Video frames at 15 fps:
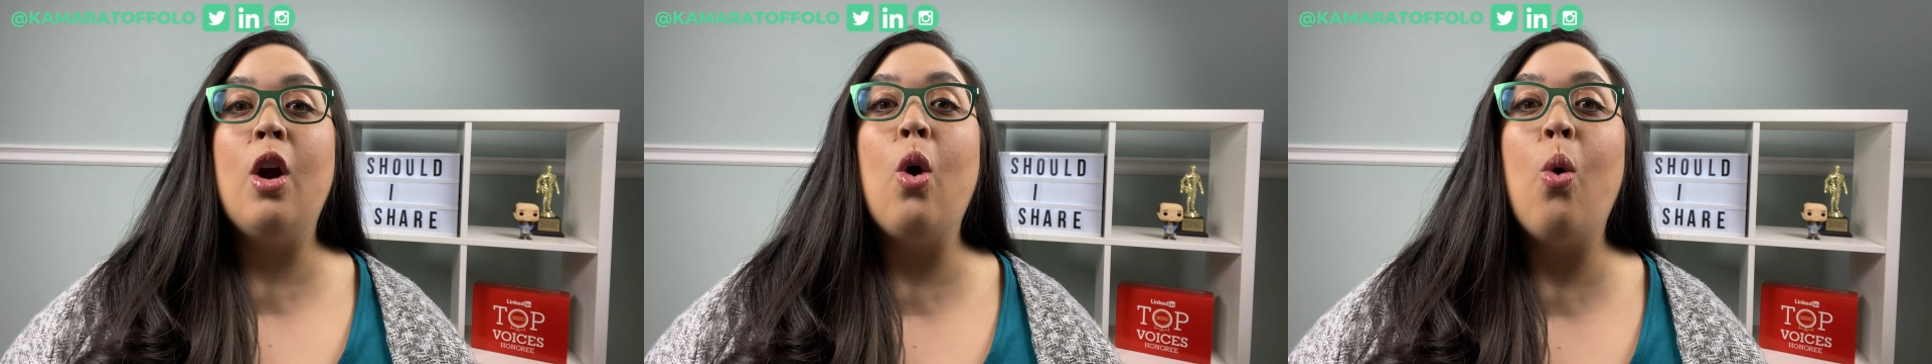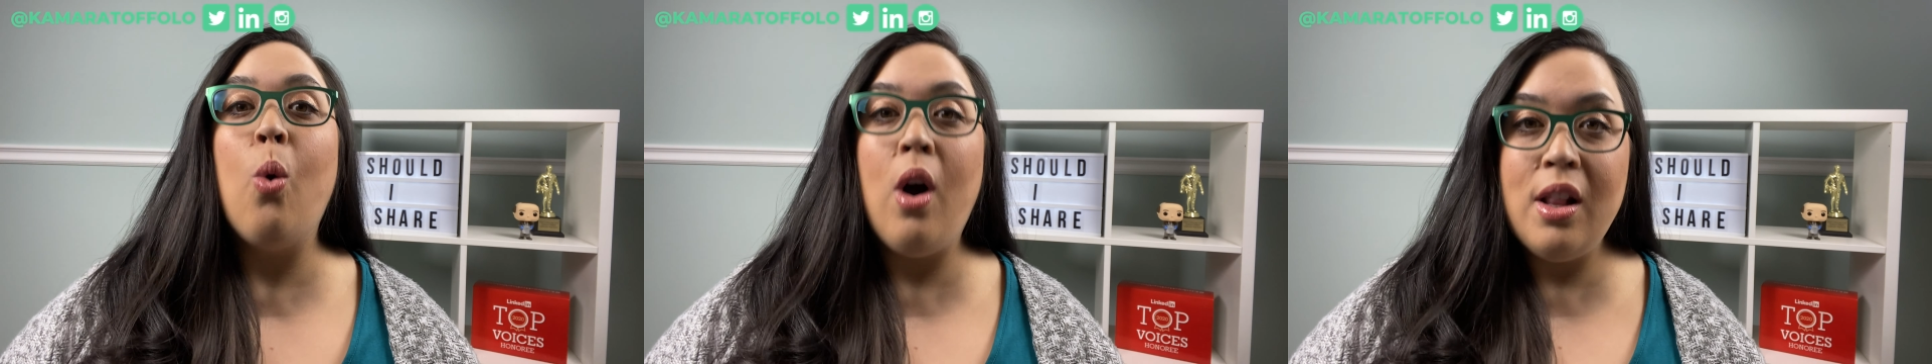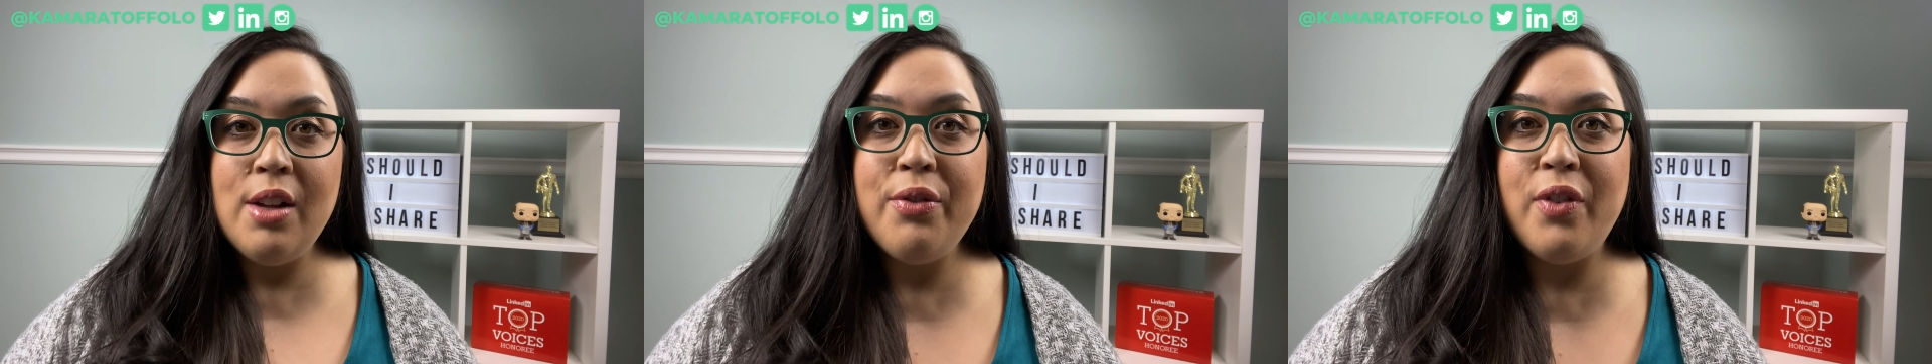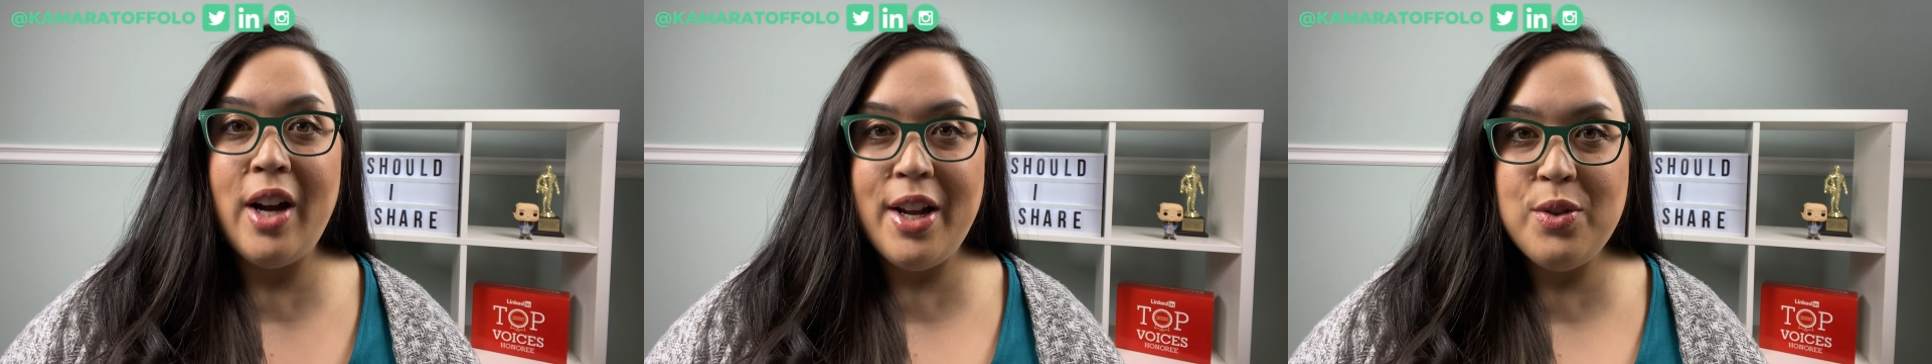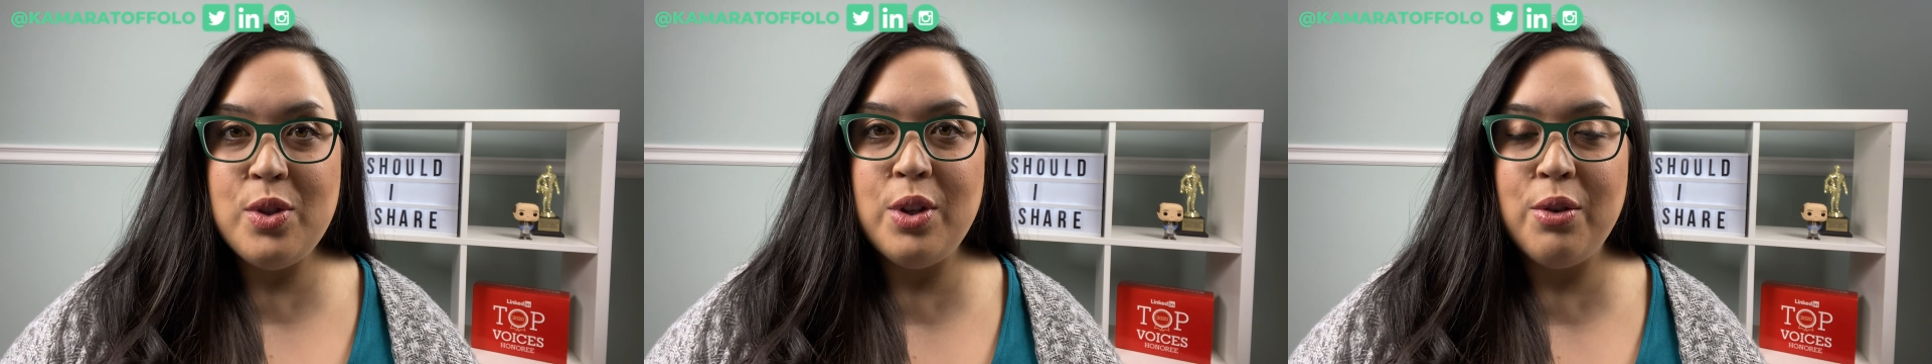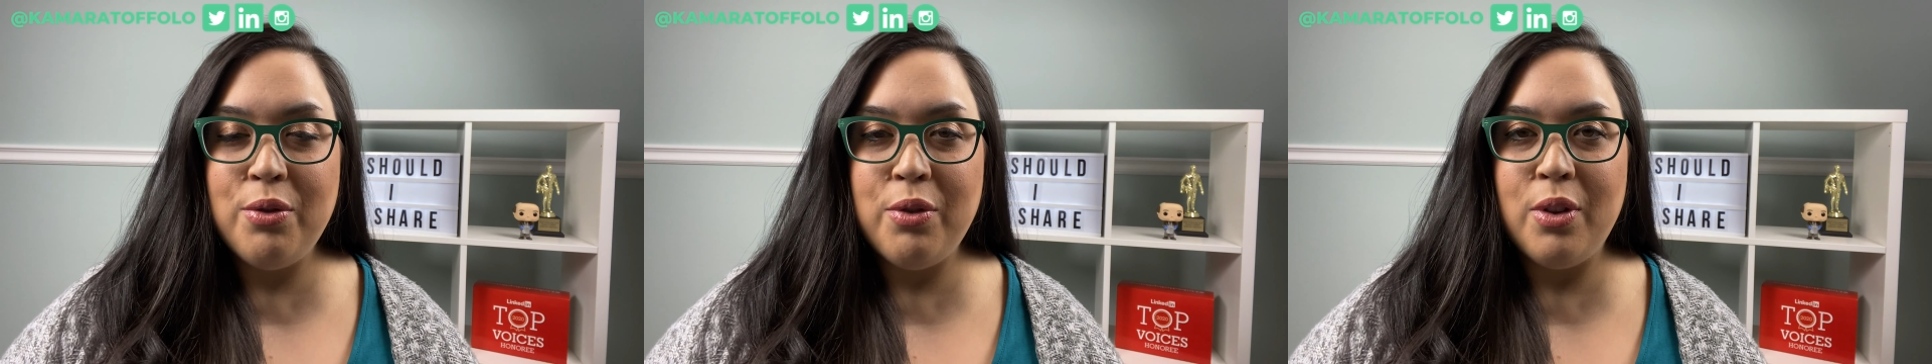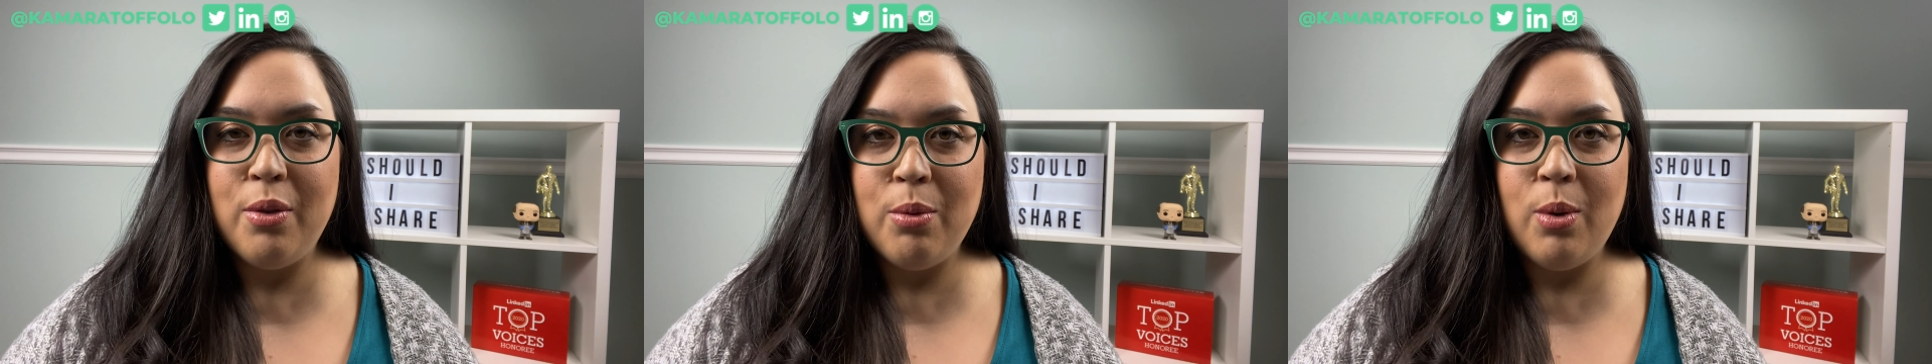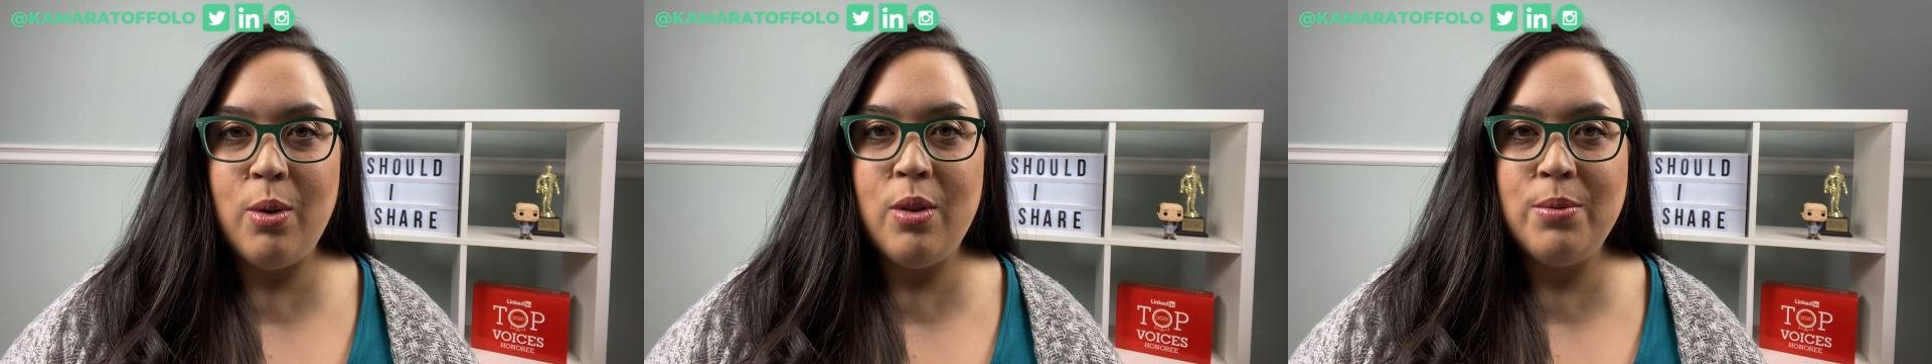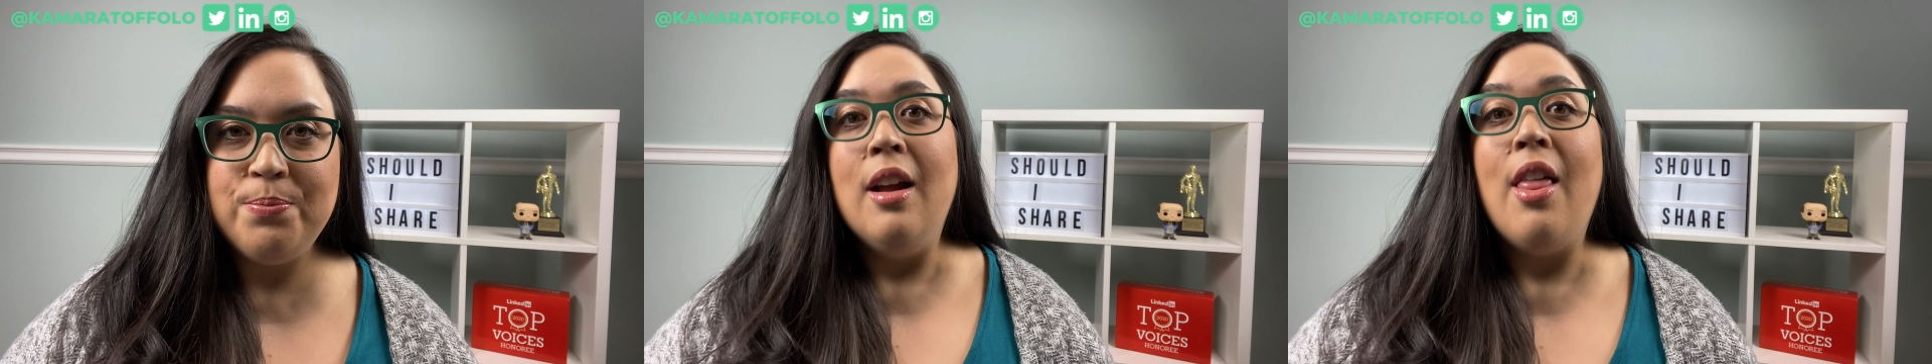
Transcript: qualifies you for the role,